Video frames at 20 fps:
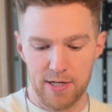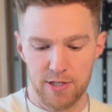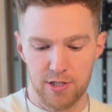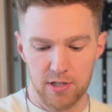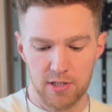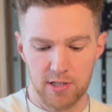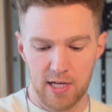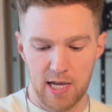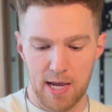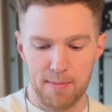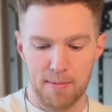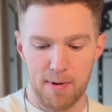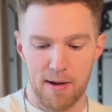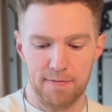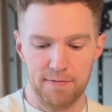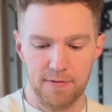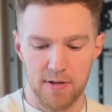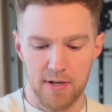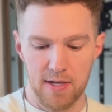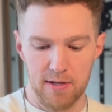just came
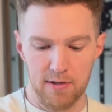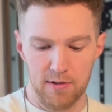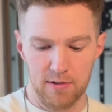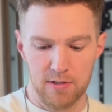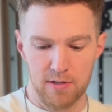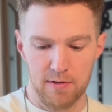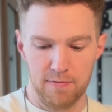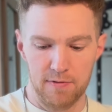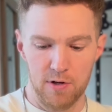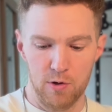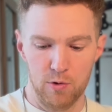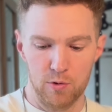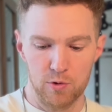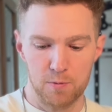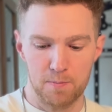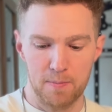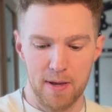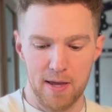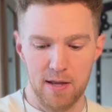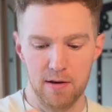off the heels of no
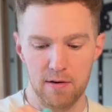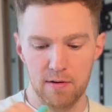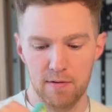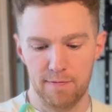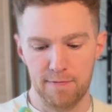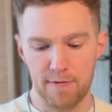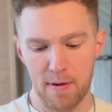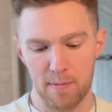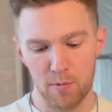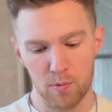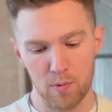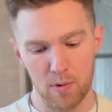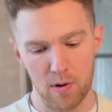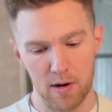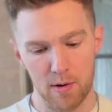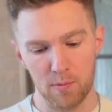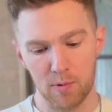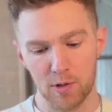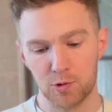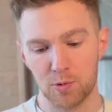spend
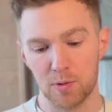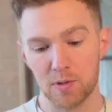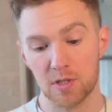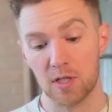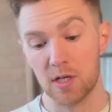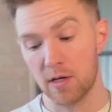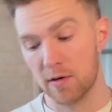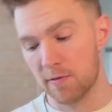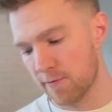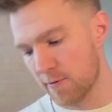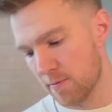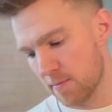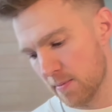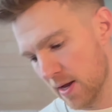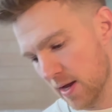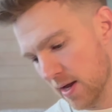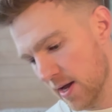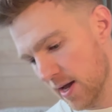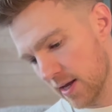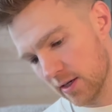February, which was good for
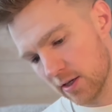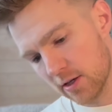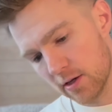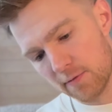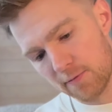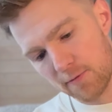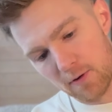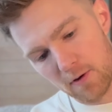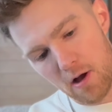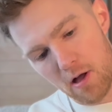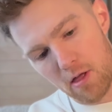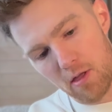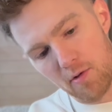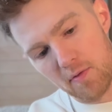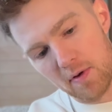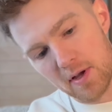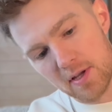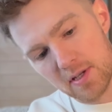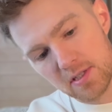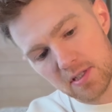me and good for all
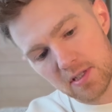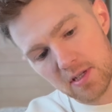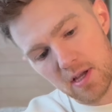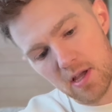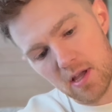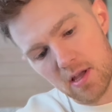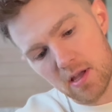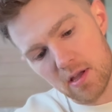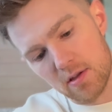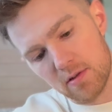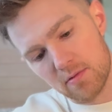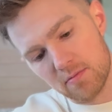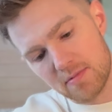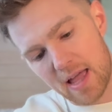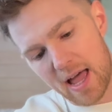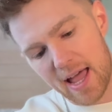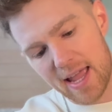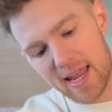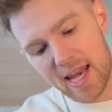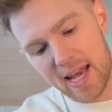of us.
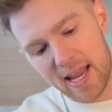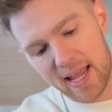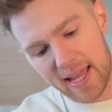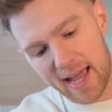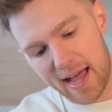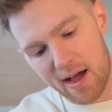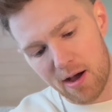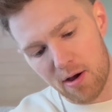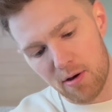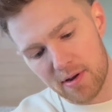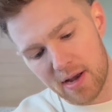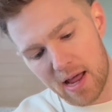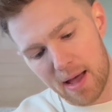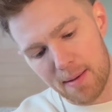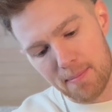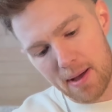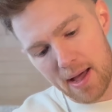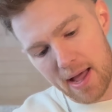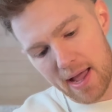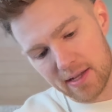Not eating out,
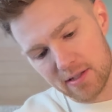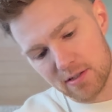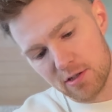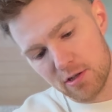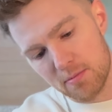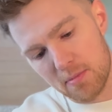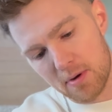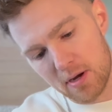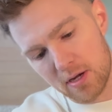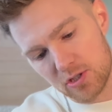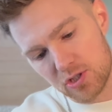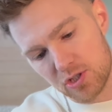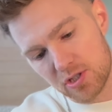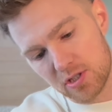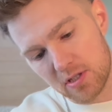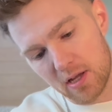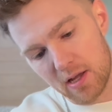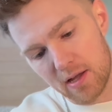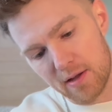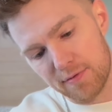not buying too much
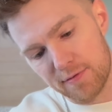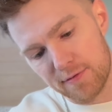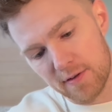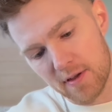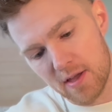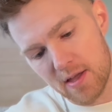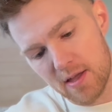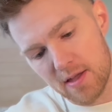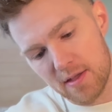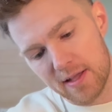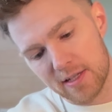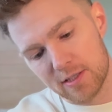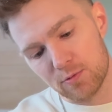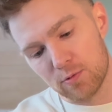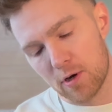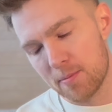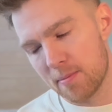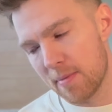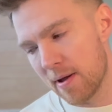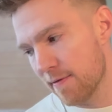stuff. That's
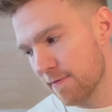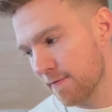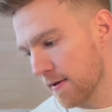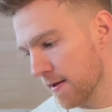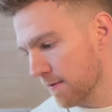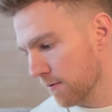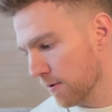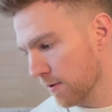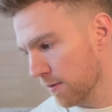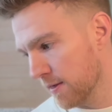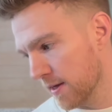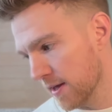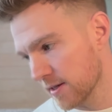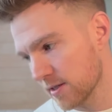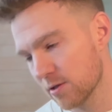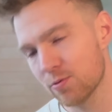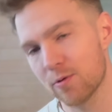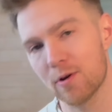one of my favorite things. It's